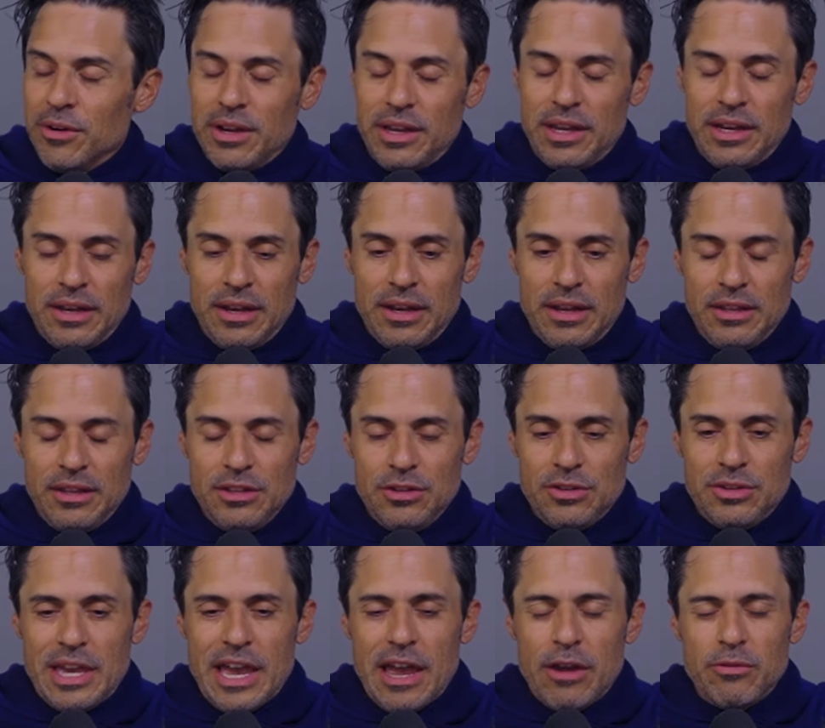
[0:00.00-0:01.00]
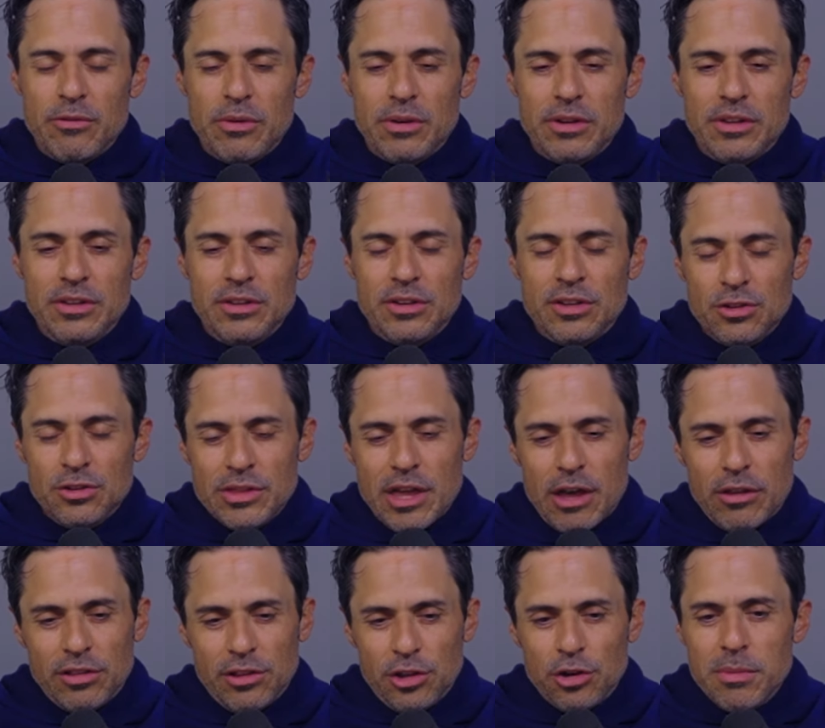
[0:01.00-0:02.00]
And you can do
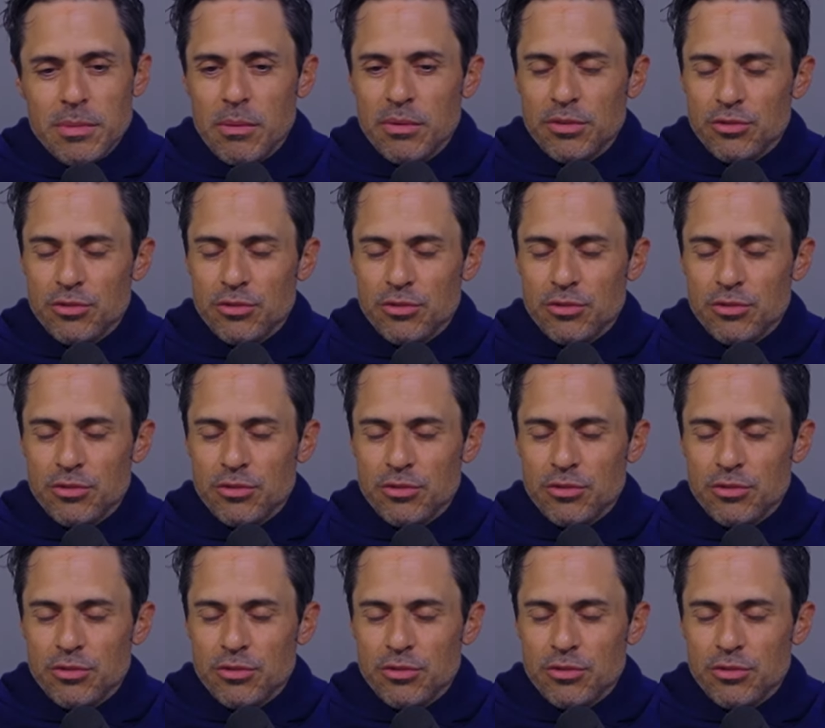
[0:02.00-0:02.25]
that a little bit with